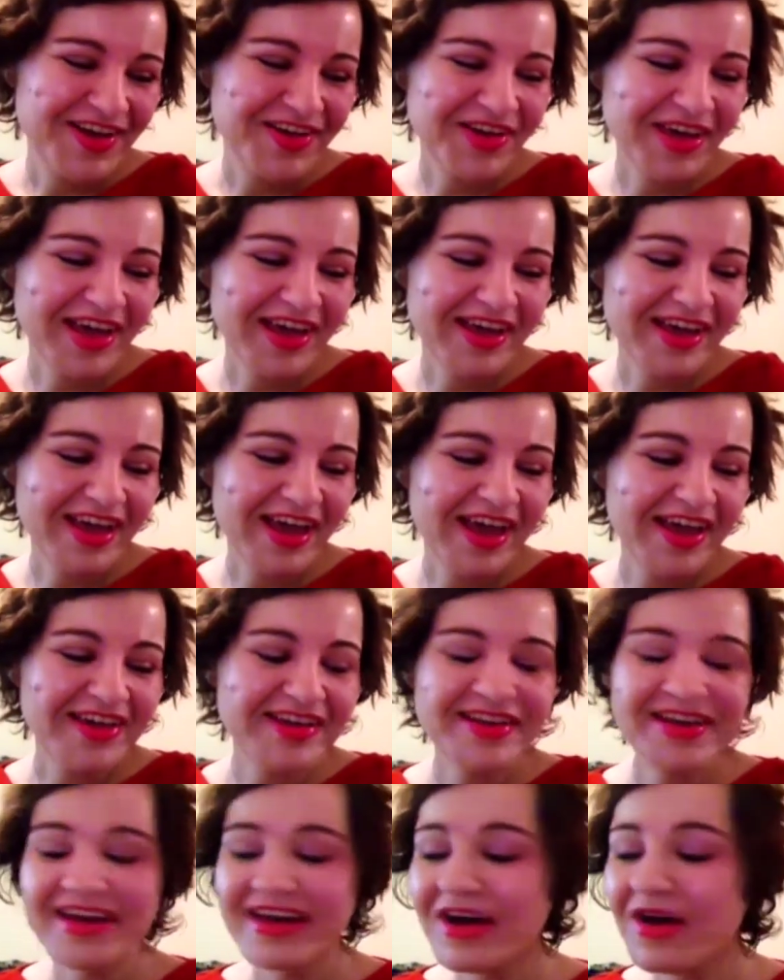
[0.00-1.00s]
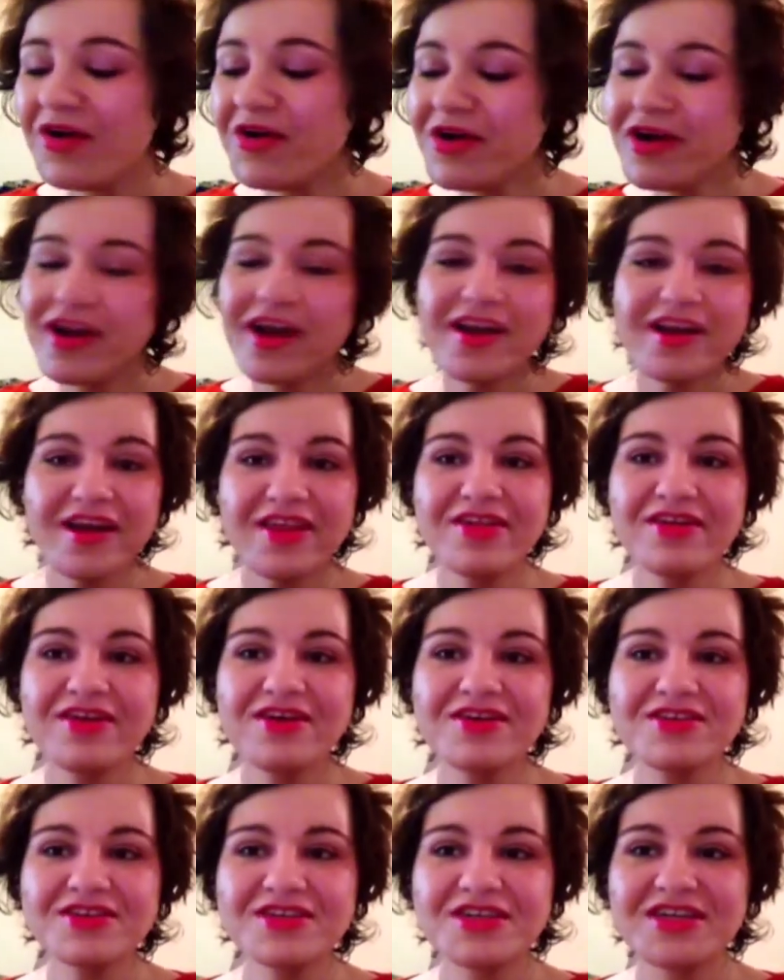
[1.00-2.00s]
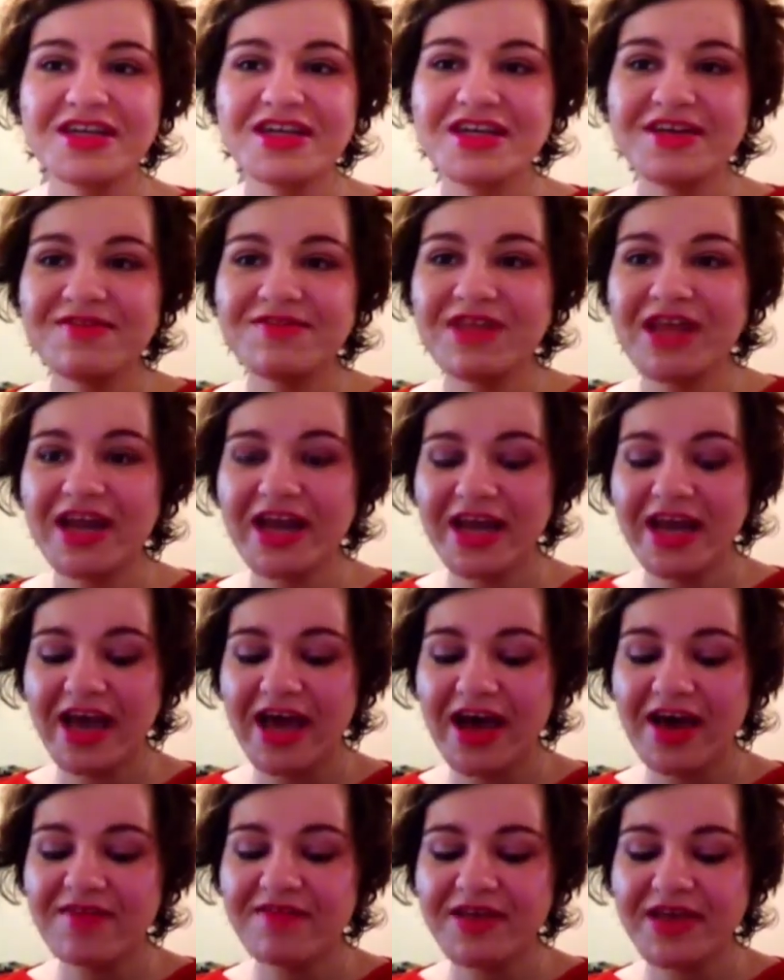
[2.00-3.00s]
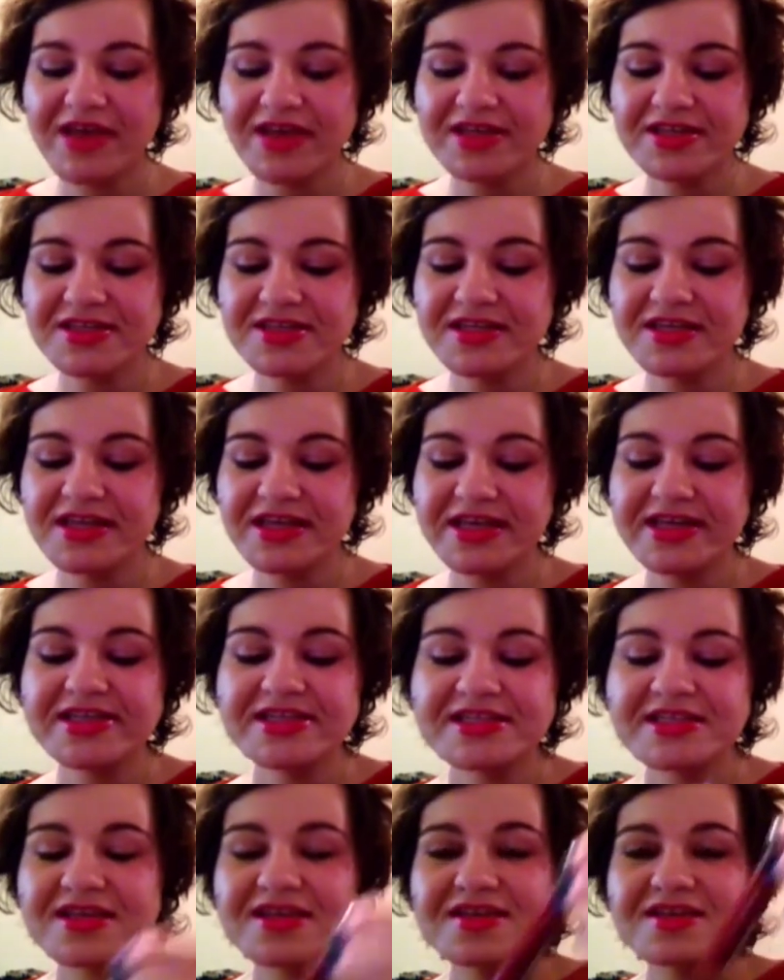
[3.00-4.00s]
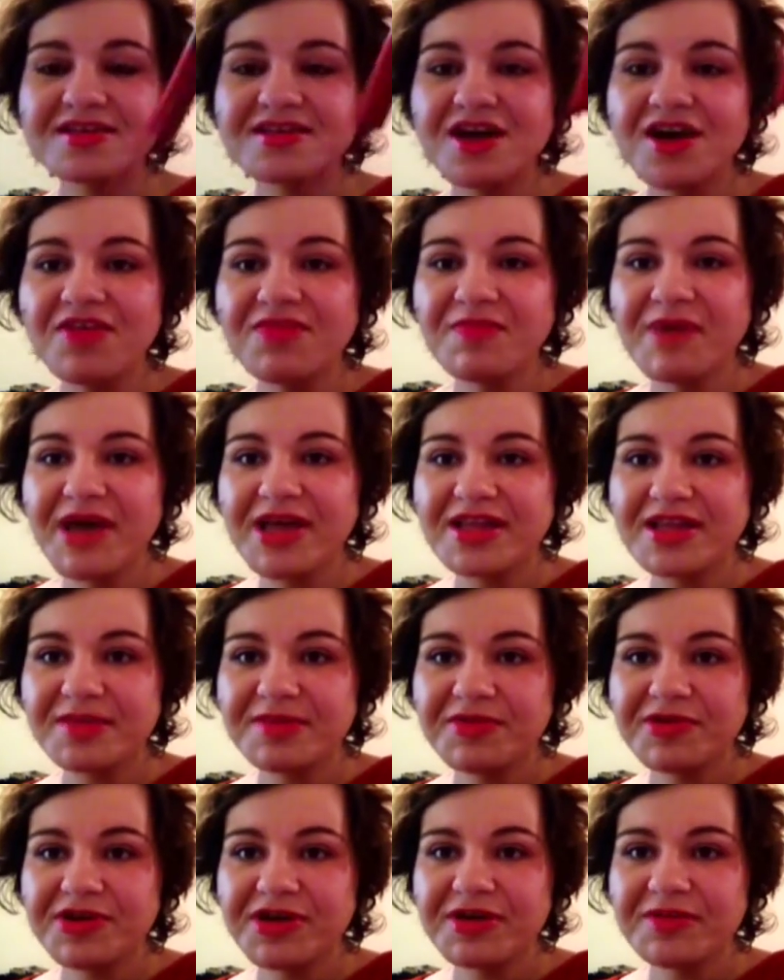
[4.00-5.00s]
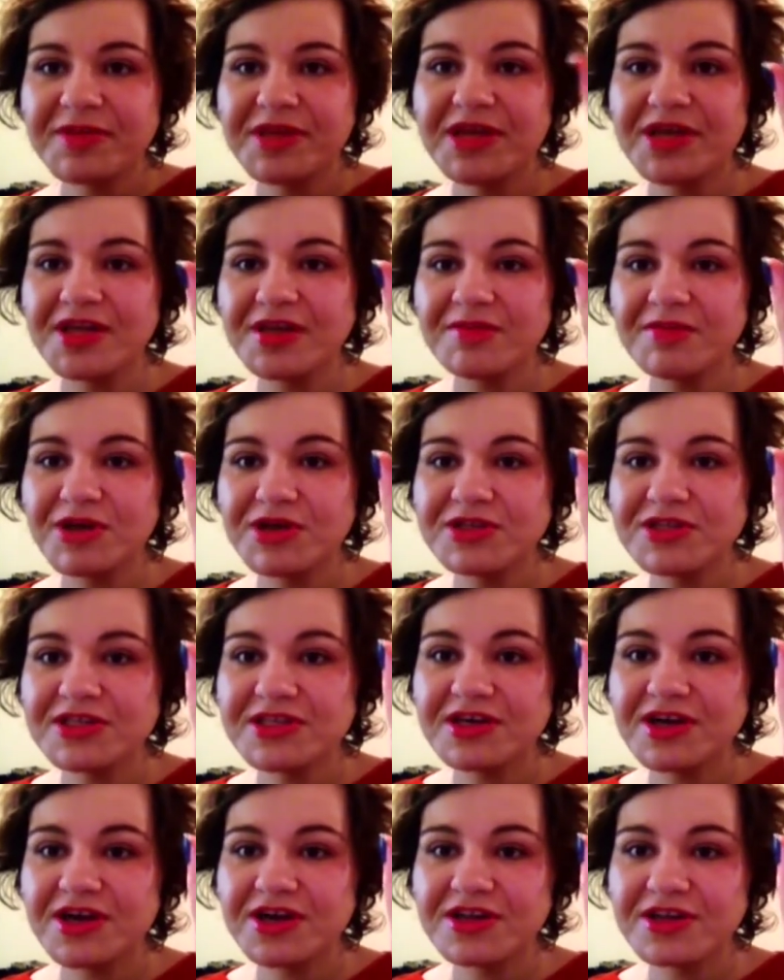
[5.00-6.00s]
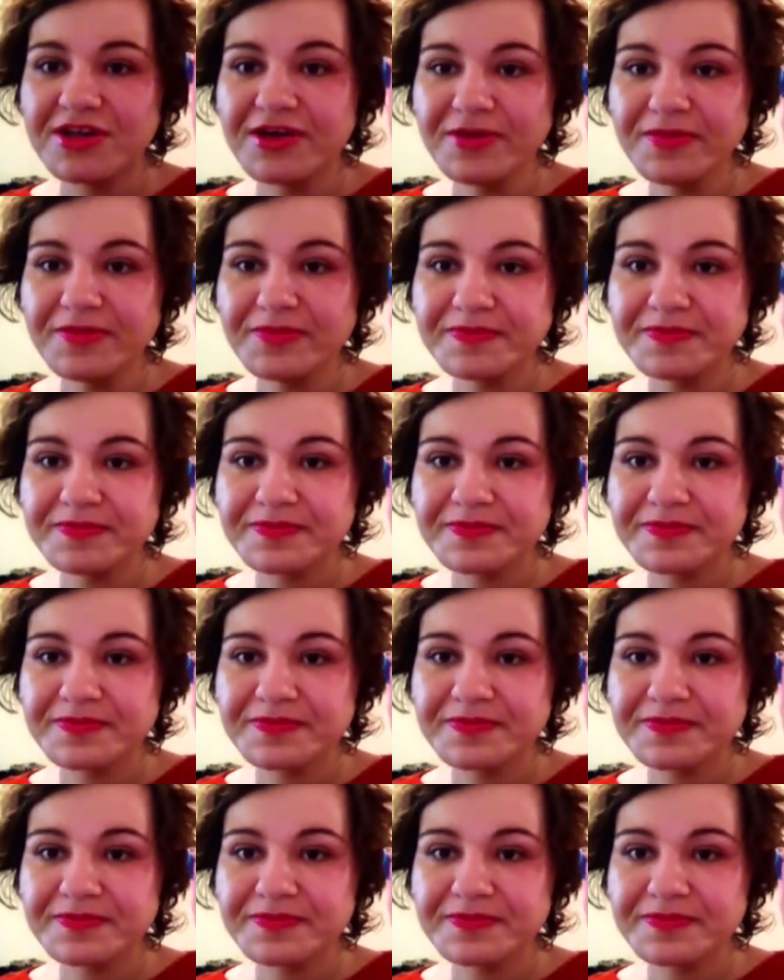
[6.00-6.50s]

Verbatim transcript: okay, and uh, or another alternative that I have is the NYX Soft Matte Lip Cream in Monte Carlo.